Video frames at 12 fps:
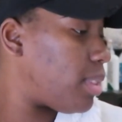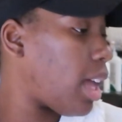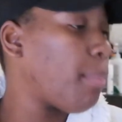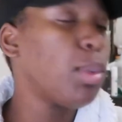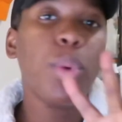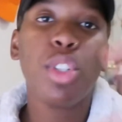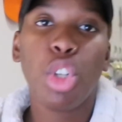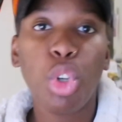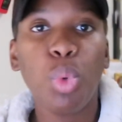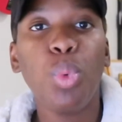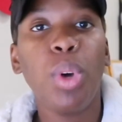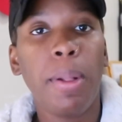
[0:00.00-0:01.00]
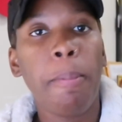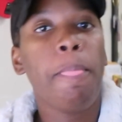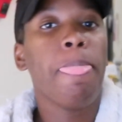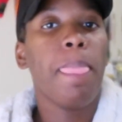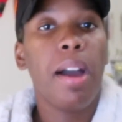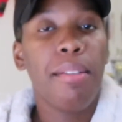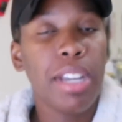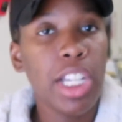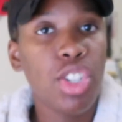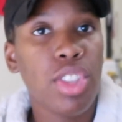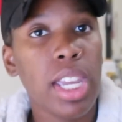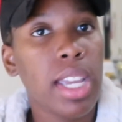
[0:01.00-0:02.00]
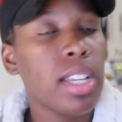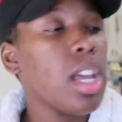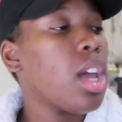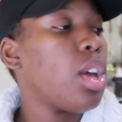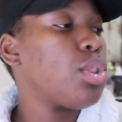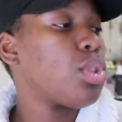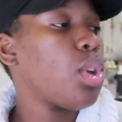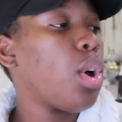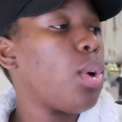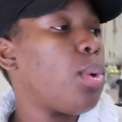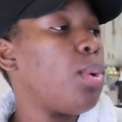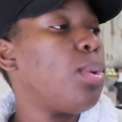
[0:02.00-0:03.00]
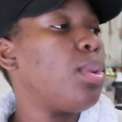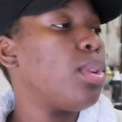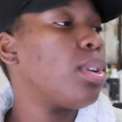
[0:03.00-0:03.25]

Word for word: I'm doing two of each thing. So